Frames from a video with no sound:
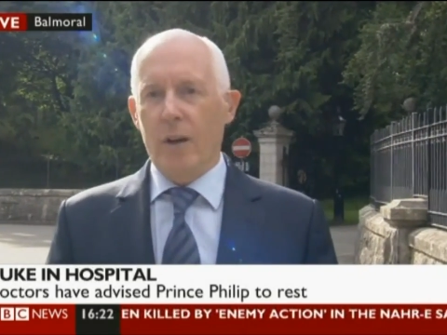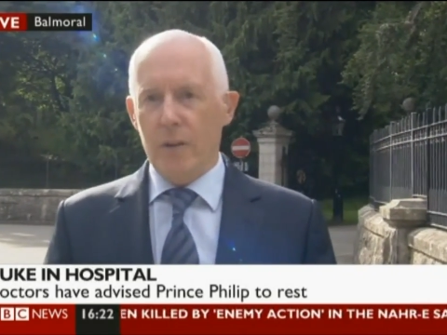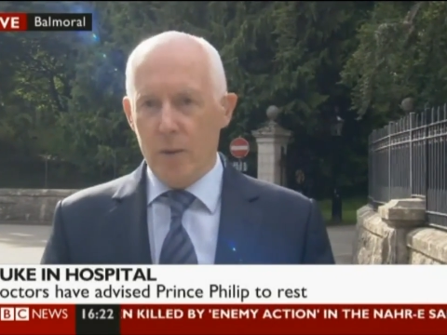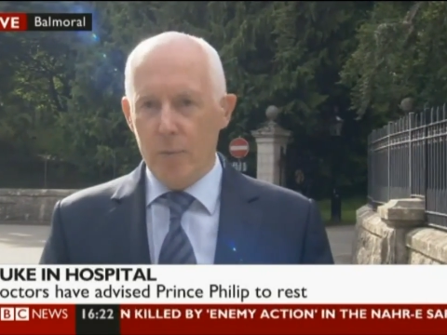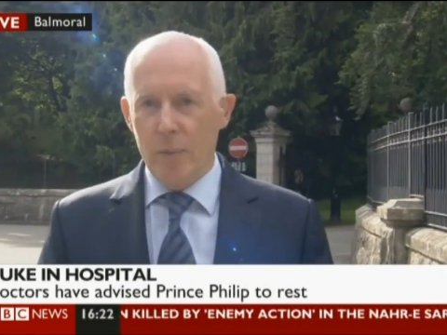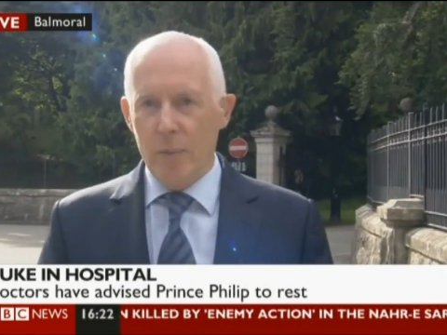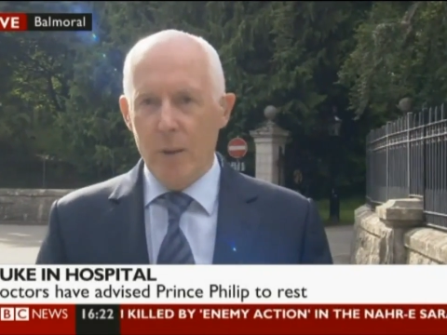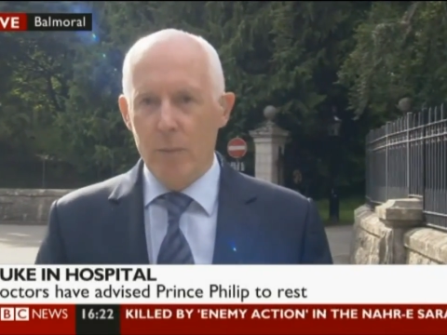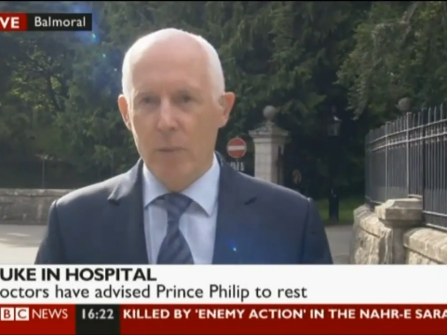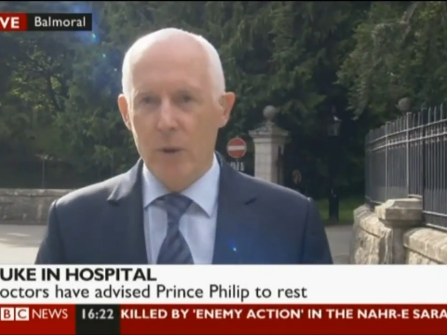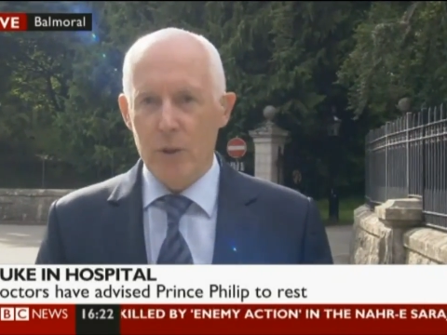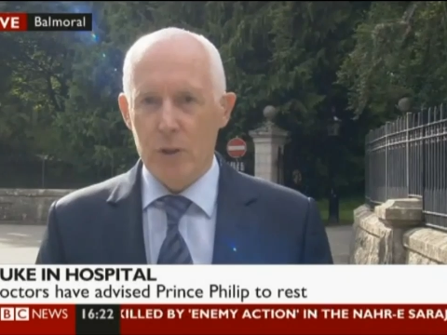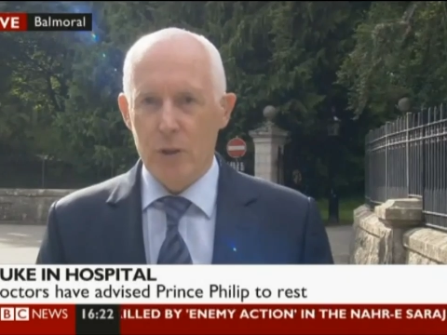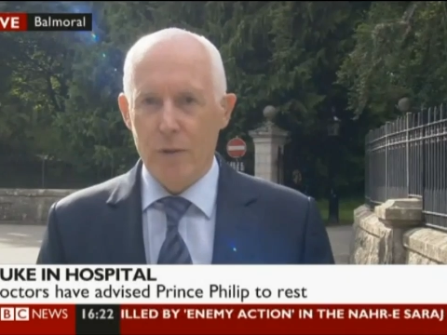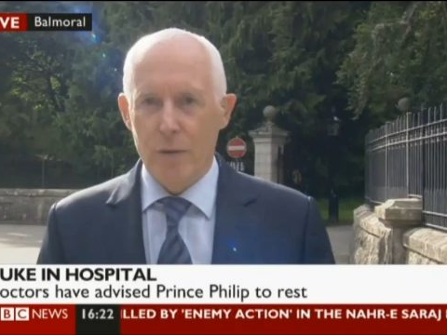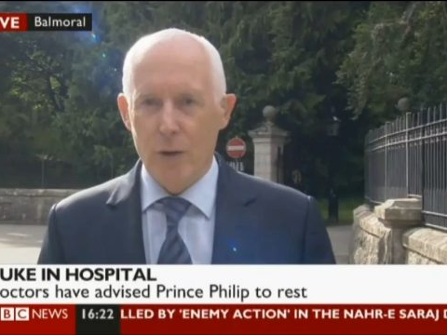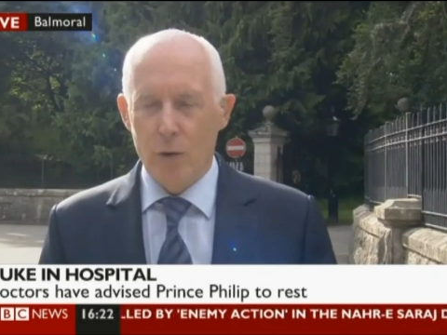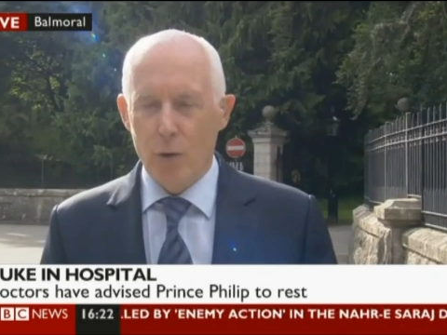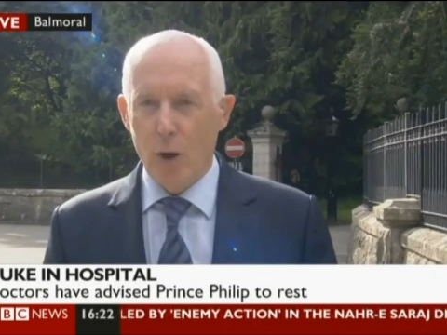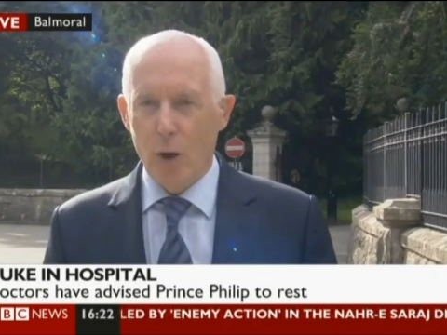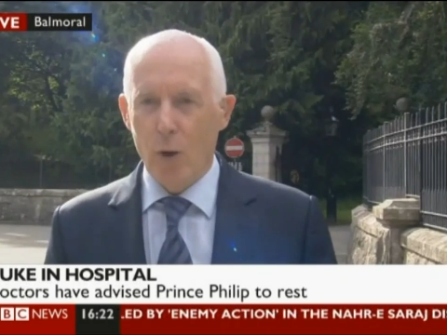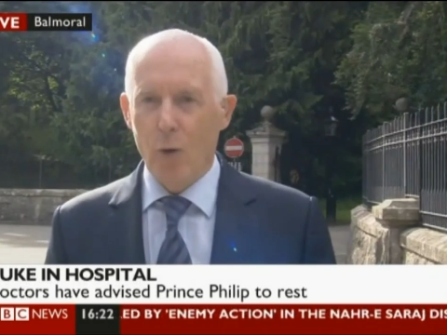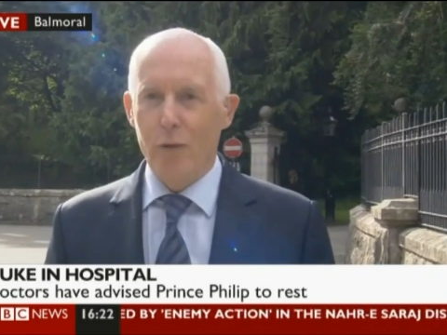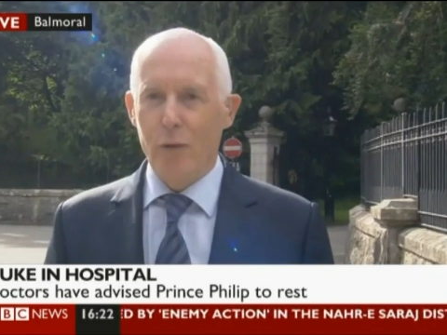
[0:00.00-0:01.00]
other members of
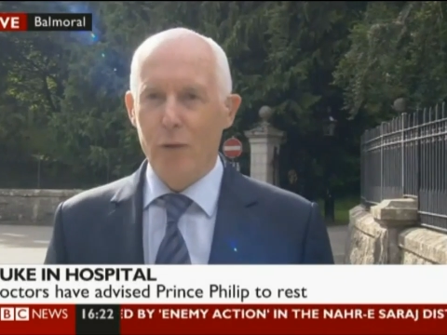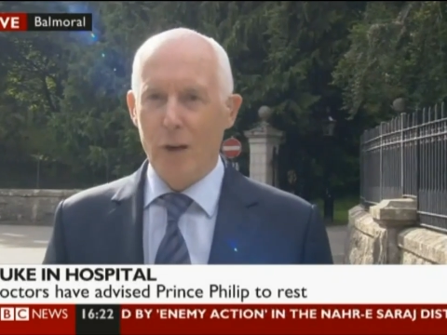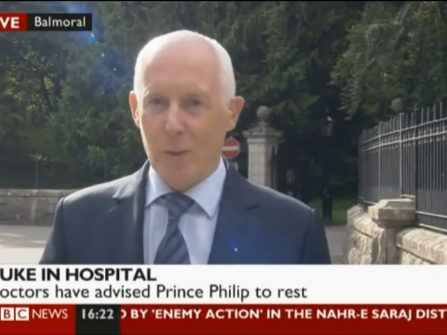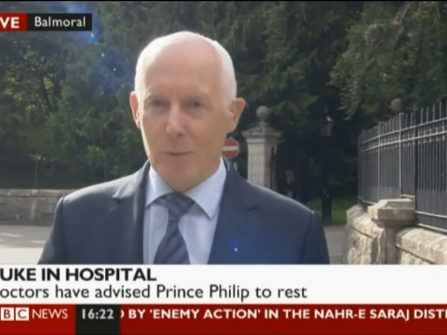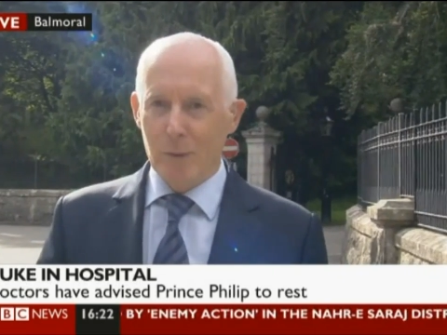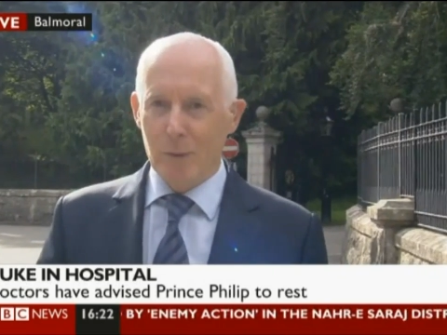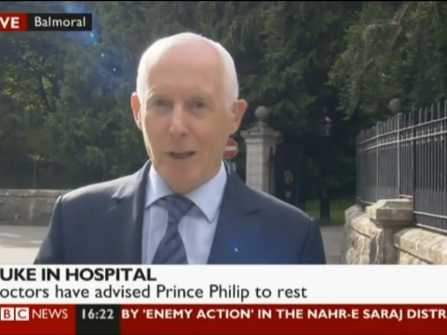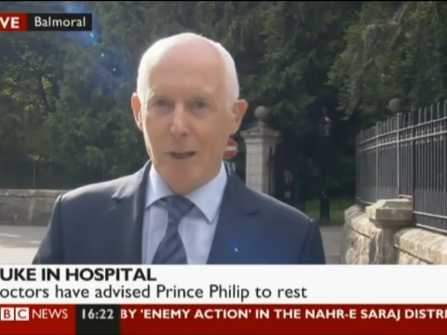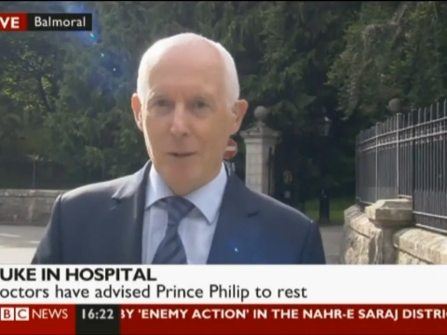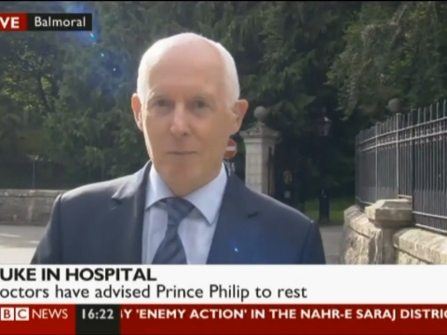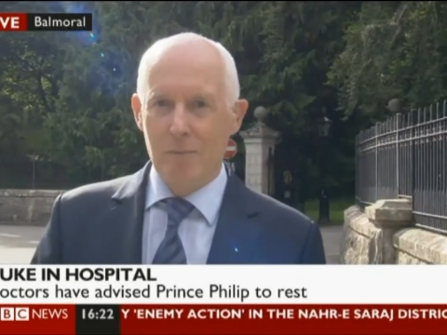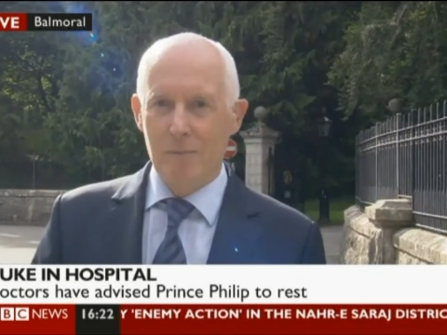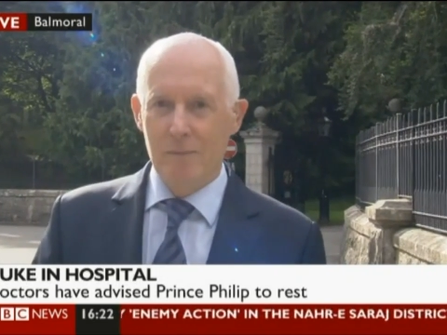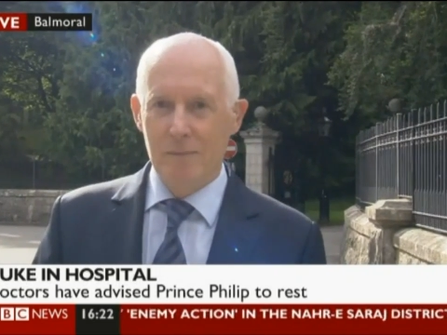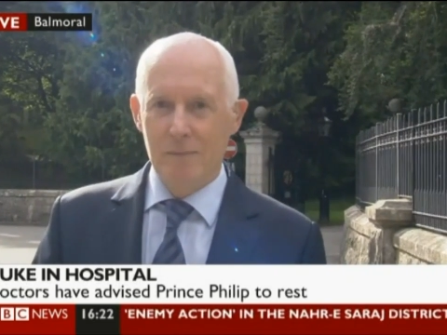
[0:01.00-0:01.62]
the royal family.